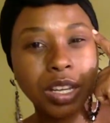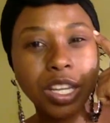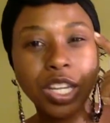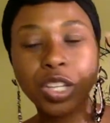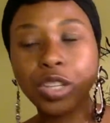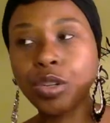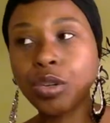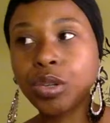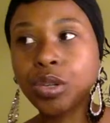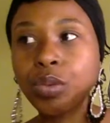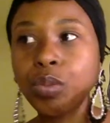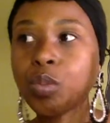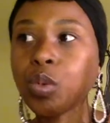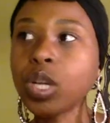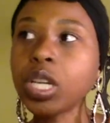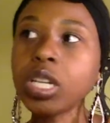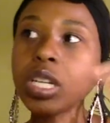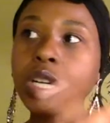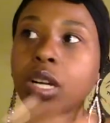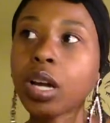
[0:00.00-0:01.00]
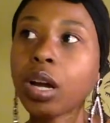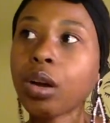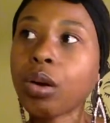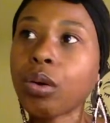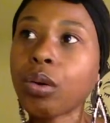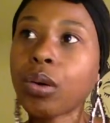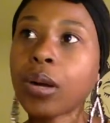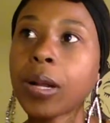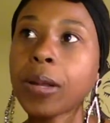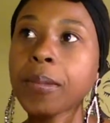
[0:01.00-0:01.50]
You know, you wouldn't
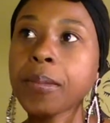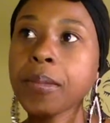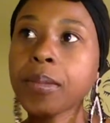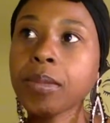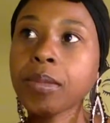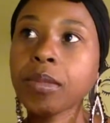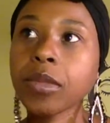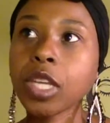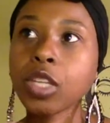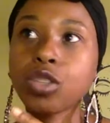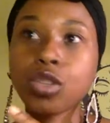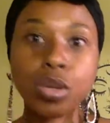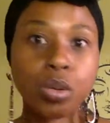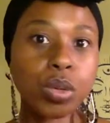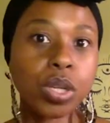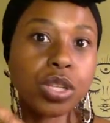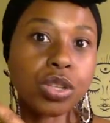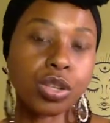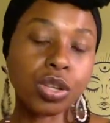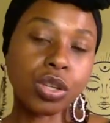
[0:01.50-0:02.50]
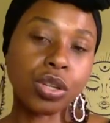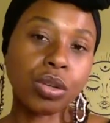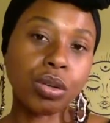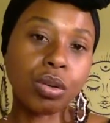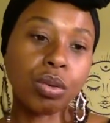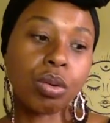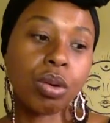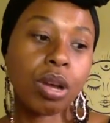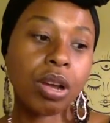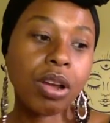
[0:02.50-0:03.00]
go to a
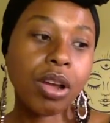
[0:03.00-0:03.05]
zoo